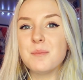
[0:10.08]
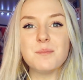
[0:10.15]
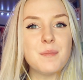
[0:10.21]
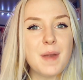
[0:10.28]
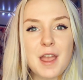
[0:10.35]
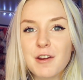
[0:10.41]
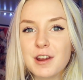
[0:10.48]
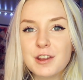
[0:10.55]

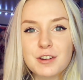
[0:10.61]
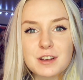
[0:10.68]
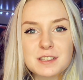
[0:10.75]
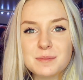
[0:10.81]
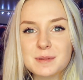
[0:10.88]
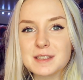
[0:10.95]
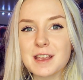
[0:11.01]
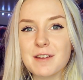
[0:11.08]
Merry
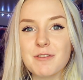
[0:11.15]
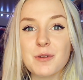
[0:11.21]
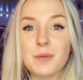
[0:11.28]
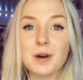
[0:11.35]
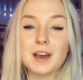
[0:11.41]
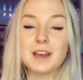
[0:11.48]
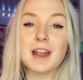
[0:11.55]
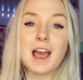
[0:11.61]
Christmas
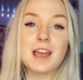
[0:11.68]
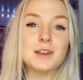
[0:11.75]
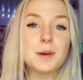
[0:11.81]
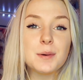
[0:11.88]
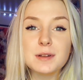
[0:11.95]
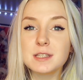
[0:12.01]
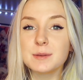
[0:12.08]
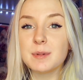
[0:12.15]
everyone! I
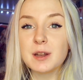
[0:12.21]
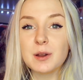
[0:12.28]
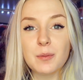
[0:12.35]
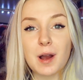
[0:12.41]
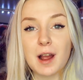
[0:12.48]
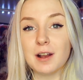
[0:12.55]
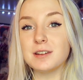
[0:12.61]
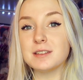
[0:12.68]
know it's been a
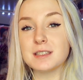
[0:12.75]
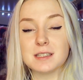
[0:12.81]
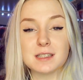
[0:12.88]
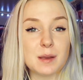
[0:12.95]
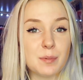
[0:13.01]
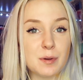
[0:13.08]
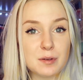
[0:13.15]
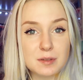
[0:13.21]
while since
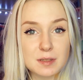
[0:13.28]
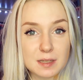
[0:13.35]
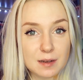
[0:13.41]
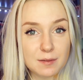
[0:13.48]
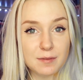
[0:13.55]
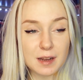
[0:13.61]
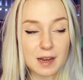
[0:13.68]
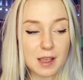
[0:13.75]
I posted
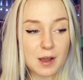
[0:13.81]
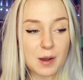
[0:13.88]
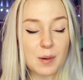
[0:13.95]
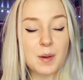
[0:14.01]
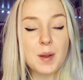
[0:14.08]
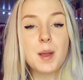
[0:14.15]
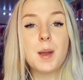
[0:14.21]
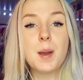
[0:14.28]
a
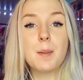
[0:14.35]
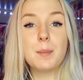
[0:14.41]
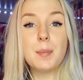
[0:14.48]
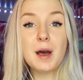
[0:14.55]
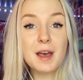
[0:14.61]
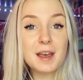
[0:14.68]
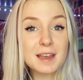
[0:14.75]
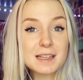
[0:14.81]
video,
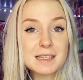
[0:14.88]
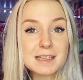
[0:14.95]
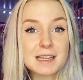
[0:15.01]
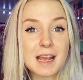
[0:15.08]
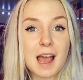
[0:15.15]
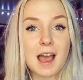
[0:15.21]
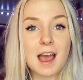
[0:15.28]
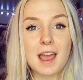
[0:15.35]
but
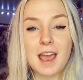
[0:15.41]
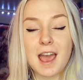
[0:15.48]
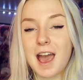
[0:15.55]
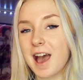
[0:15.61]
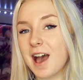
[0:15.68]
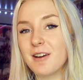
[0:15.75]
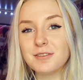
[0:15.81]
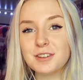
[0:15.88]
I
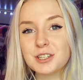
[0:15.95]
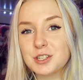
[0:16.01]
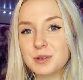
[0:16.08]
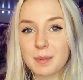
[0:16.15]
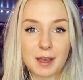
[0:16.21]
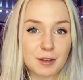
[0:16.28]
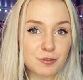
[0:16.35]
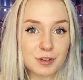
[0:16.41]
have to do
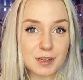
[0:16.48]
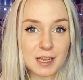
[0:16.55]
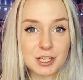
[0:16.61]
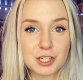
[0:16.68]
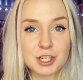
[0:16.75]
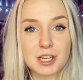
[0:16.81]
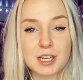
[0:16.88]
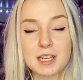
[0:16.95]
my
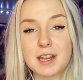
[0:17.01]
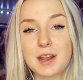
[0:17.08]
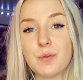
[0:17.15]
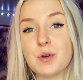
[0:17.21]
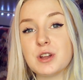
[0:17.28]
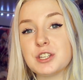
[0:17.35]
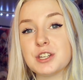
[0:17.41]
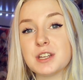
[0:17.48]
tradition,
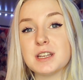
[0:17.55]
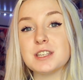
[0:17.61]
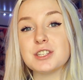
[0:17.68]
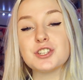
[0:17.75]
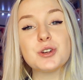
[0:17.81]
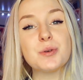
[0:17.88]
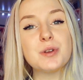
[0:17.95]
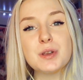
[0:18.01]
which is
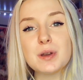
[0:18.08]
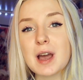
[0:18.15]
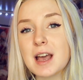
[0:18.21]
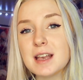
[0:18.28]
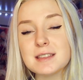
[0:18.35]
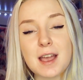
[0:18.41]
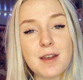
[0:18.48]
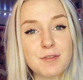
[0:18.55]
showing you
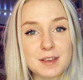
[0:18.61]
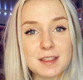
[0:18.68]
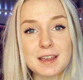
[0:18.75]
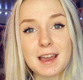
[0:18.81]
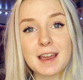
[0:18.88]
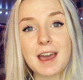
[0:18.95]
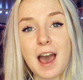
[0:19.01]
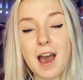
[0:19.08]
guys everything
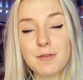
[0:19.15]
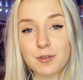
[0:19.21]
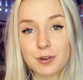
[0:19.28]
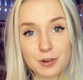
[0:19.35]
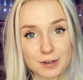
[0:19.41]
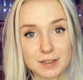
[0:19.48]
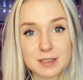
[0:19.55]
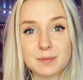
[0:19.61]
I got for
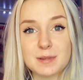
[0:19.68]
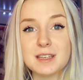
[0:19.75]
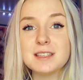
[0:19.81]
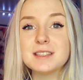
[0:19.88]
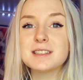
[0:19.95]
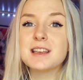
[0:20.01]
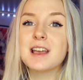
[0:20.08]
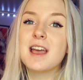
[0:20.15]

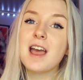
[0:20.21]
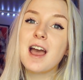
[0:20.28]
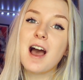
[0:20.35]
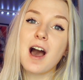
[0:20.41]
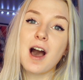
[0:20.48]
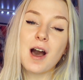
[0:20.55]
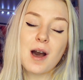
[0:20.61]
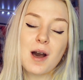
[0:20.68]
Christmas.
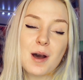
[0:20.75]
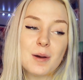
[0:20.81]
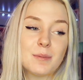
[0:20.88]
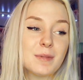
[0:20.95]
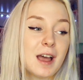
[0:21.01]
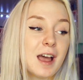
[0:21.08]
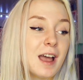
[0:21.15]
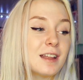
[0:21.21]

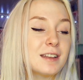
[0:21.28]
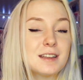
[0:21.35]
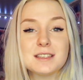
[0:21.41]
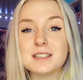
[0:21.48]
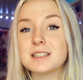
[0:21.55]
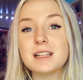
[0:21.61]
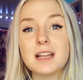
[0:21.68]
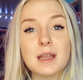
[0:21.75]
Um,
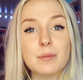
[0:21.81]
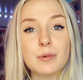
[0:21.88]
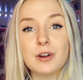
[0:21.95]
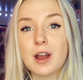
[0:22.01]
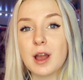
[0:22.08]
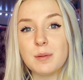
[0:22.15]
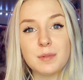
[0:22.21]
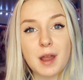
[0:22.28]
disclaimer,
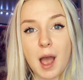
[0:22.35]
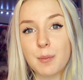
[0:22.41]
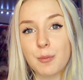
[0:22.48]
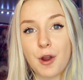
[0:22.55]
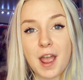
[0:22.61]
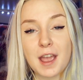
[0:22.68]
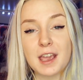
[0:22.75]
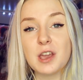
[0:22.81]
I'm not
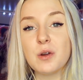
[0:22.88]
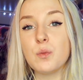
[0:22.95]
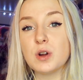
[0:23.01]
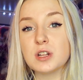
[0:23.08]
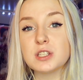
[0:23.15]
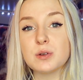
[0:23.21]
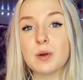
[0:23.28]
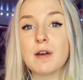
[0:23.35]
bragging
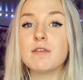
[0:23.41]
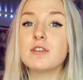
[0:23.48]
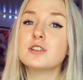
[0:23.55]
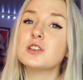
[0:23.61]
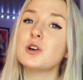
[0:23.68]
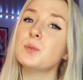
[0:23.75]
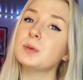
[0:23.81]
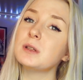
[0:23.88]
whatsoever,
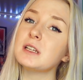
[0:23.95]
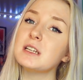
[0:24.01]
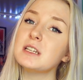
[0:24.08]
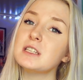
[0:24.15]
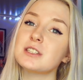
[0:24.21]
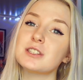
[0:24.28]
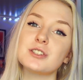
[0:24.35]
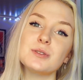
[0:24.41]
so
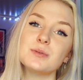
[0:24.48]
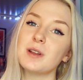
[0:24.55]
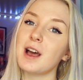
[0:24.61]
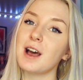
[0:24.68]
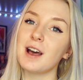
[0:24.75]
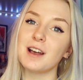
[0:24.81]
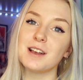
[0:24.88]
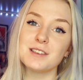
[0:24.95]
please do
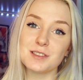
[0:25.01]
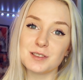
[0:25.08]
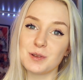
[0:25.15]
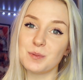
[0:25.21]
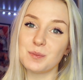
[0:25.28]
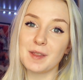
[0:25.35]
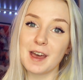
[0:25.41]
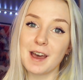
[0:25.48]
not
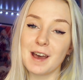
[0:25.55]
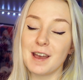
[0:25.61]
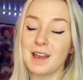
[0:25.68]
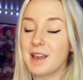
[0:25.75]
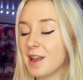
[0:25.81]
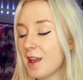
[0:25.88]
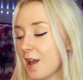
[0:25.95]
assume that.